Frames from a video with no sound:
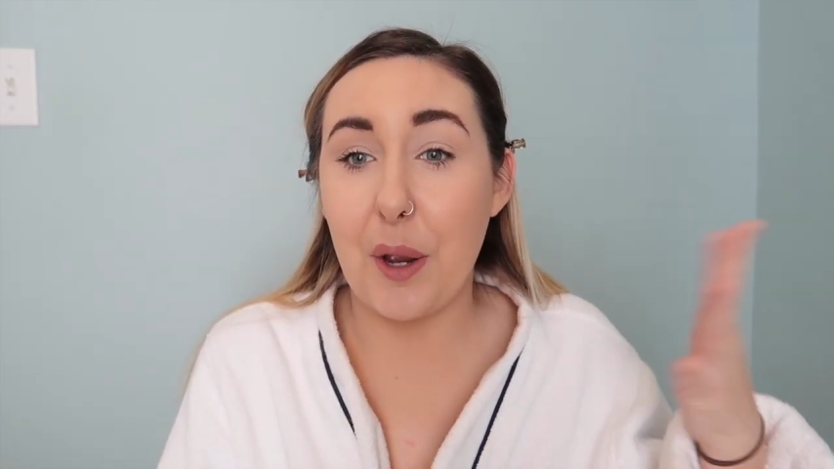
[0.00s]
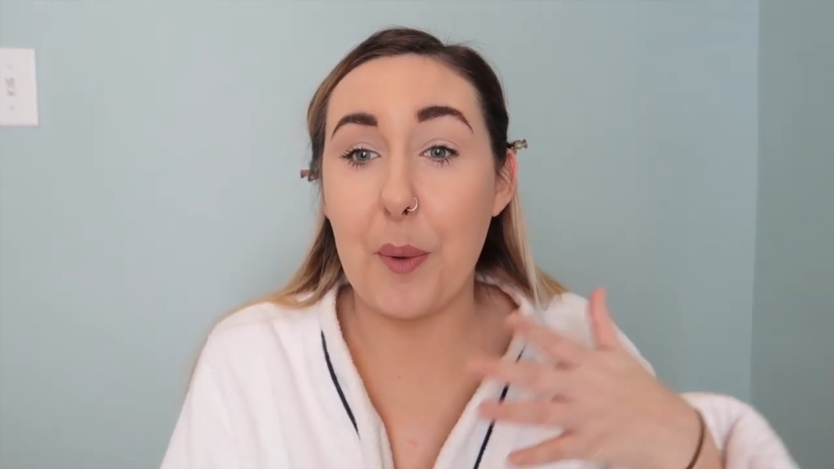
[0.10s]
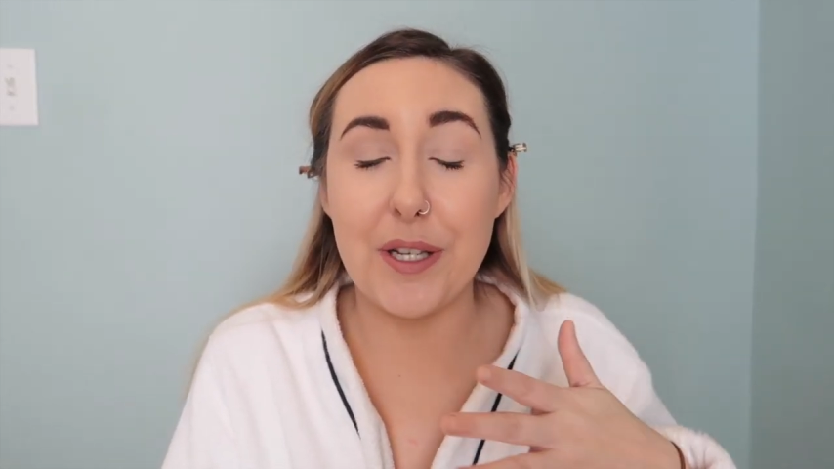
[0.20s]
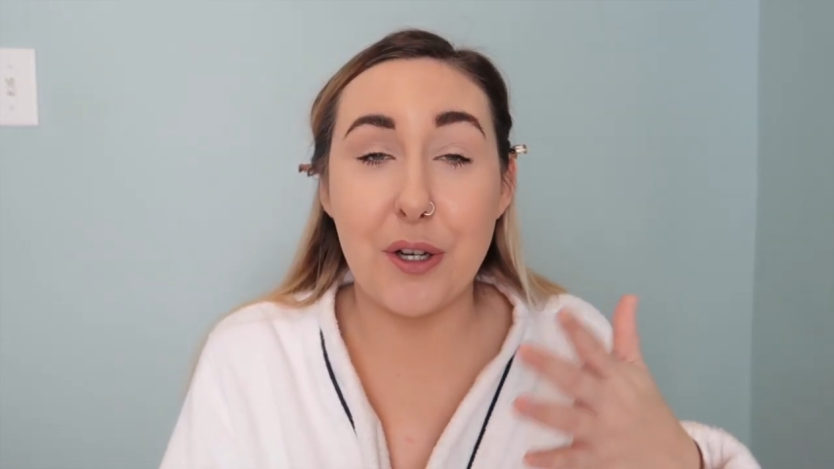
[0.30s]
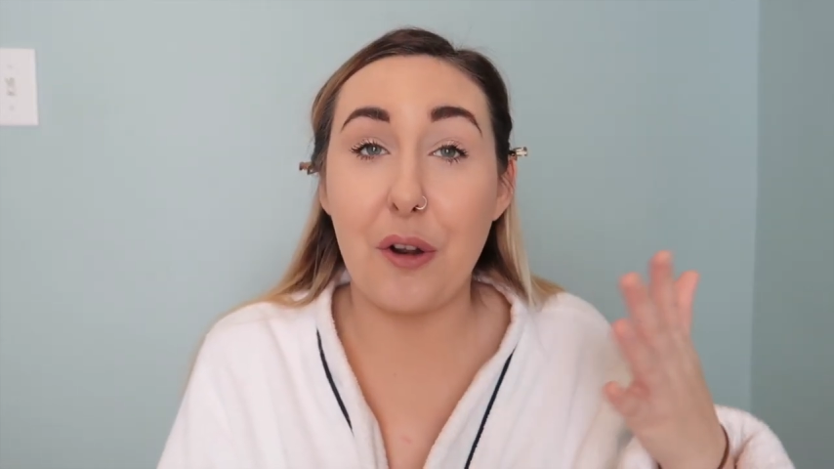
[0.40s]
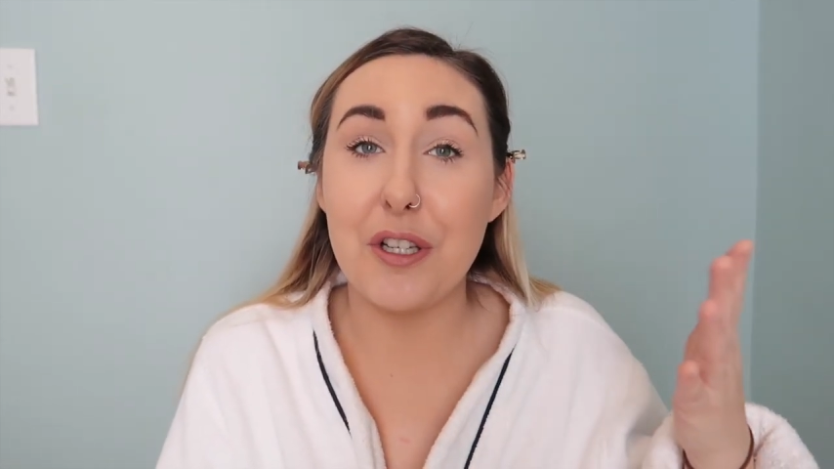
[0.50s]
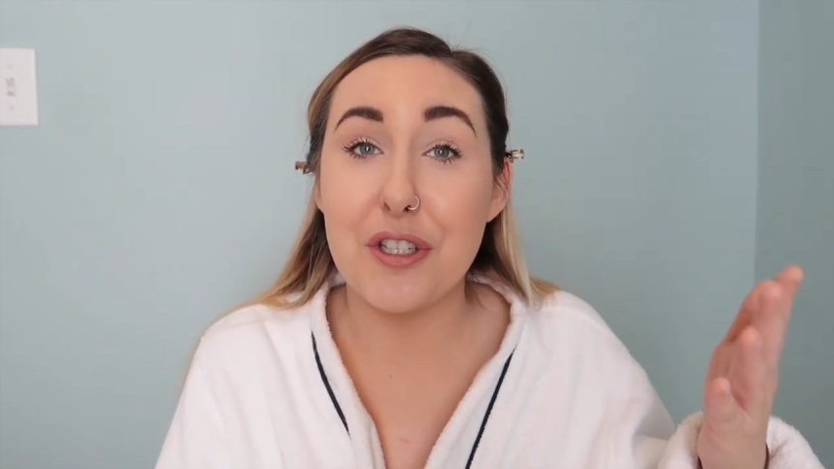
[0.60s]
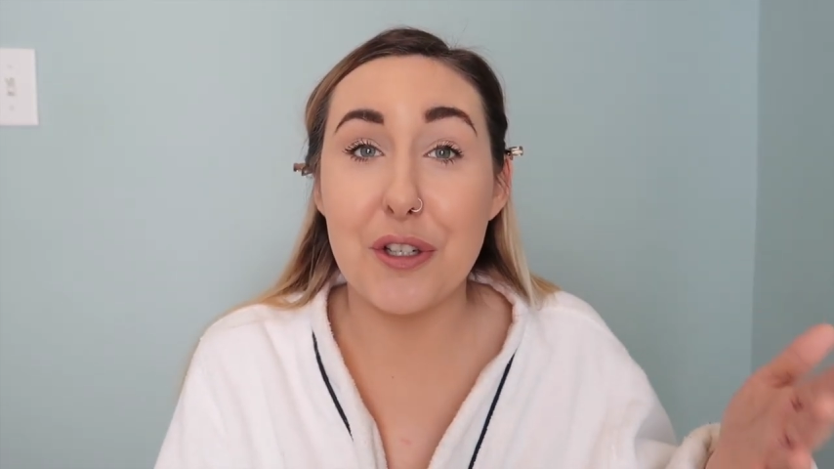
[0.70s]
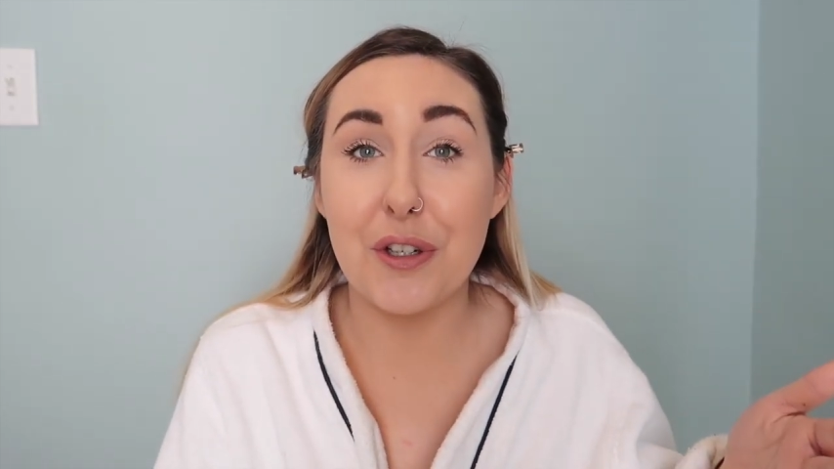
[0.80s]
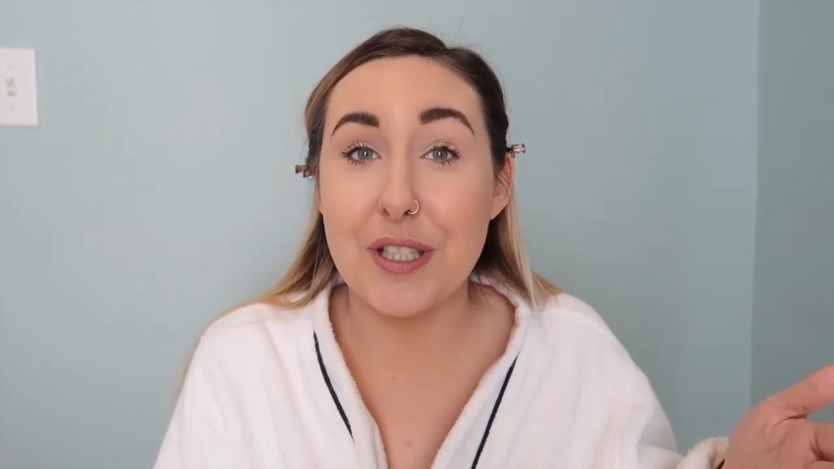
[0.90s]
I went to college
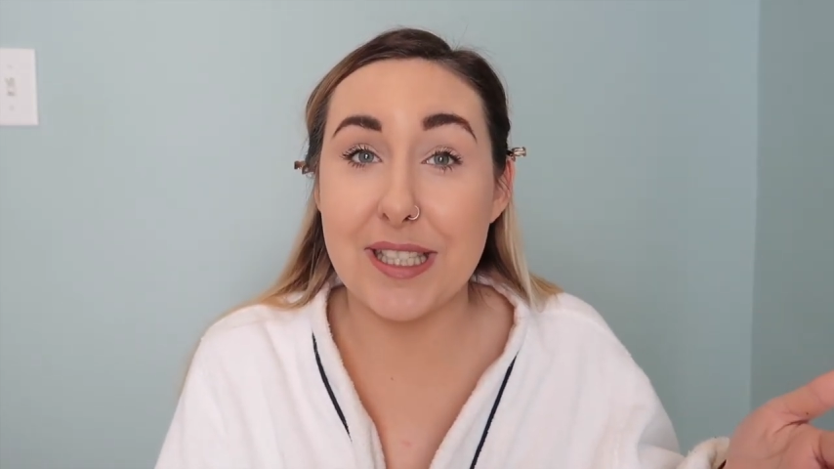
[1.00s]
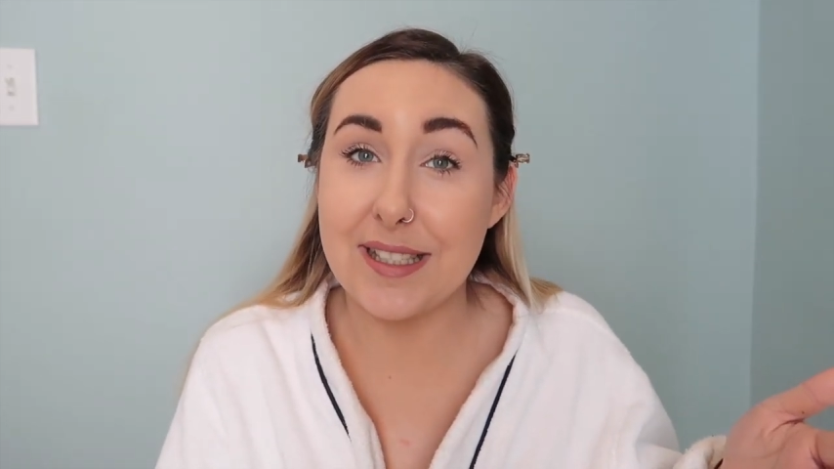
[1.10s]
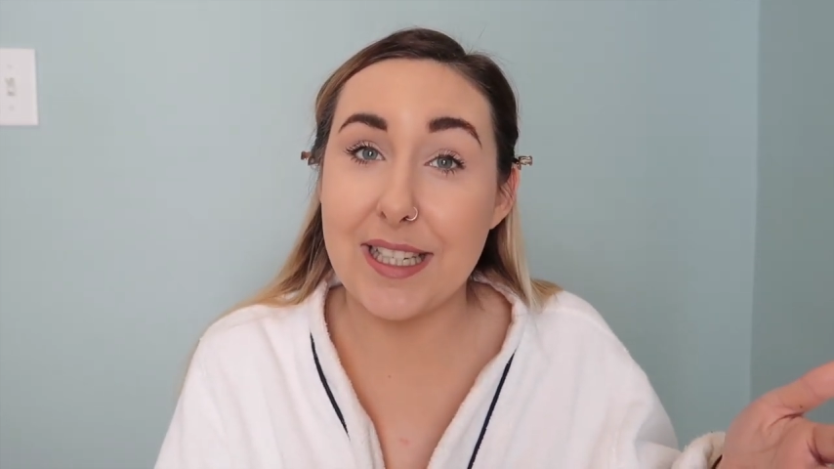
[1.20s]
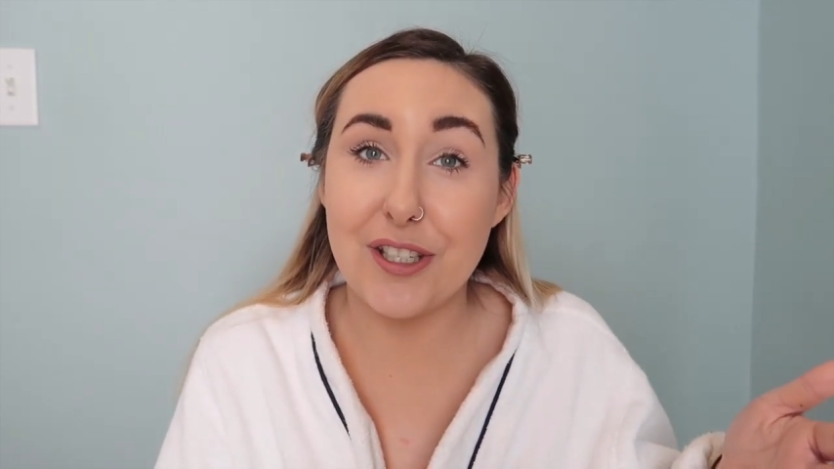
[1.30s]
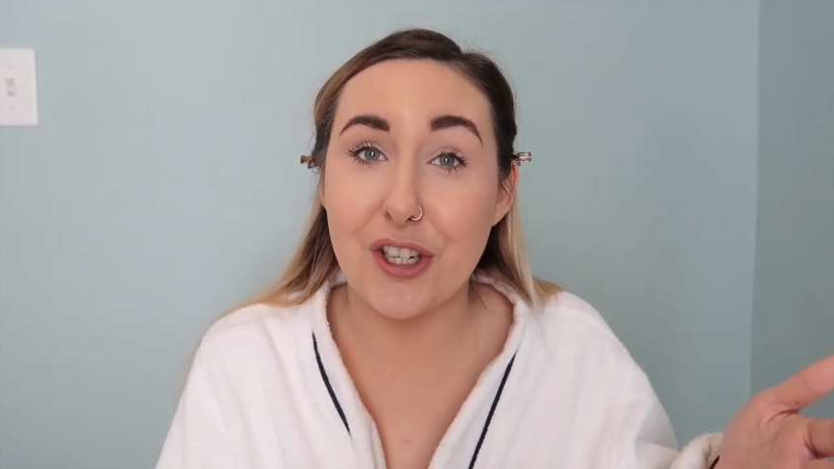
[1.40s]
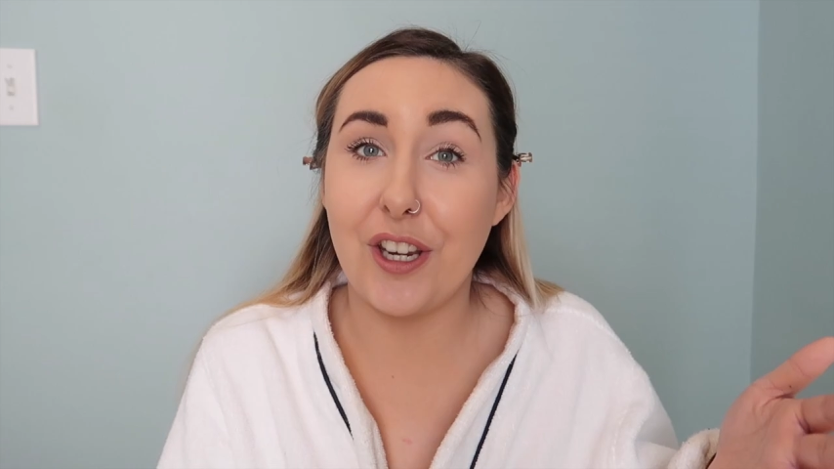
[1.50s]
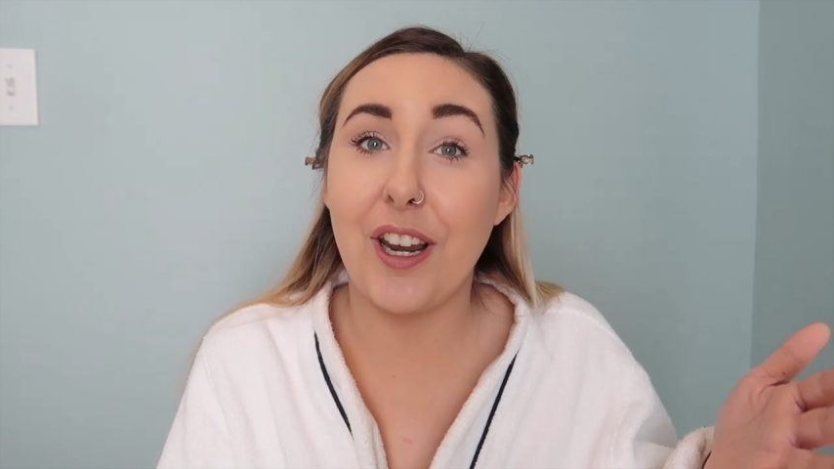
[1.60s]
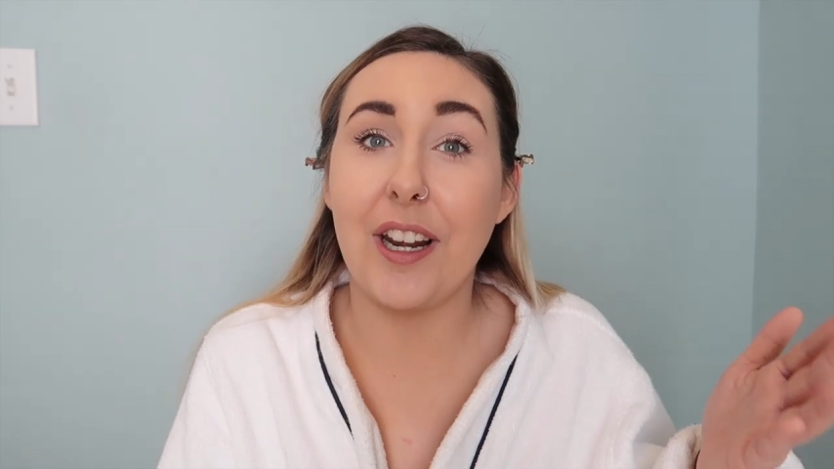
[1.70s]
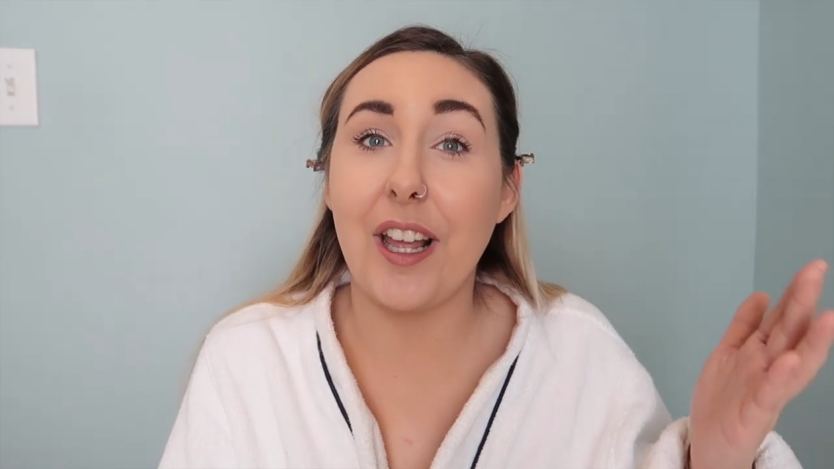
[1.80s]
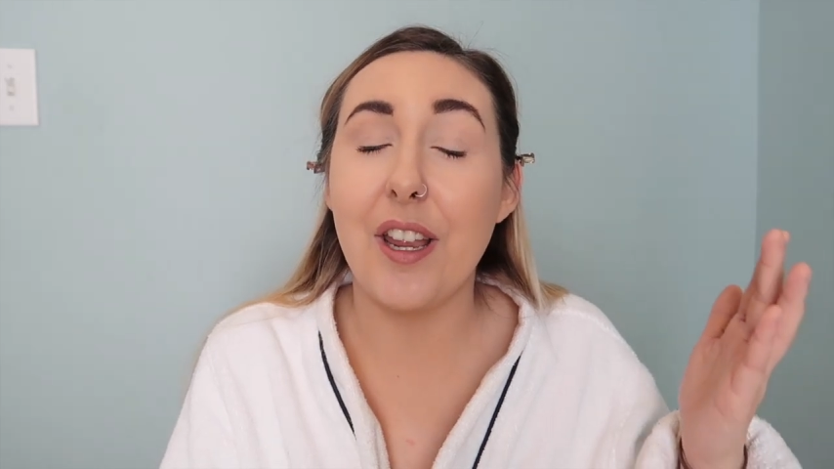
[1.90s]
and you got distinction,
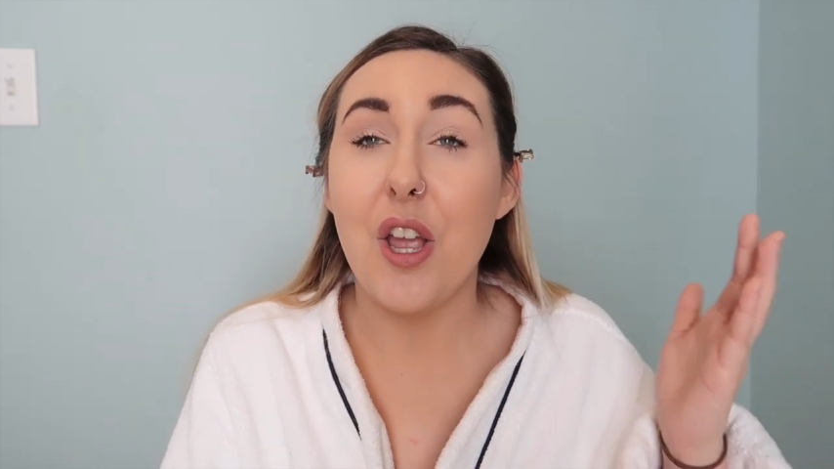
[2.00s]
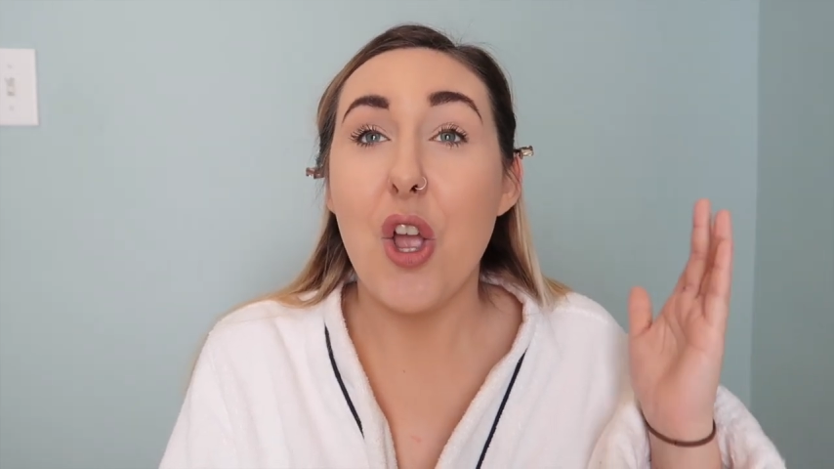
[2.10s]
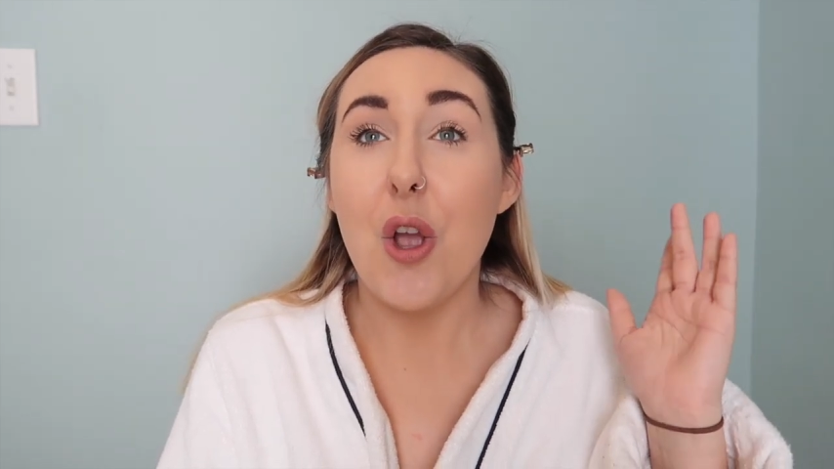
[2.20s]
and I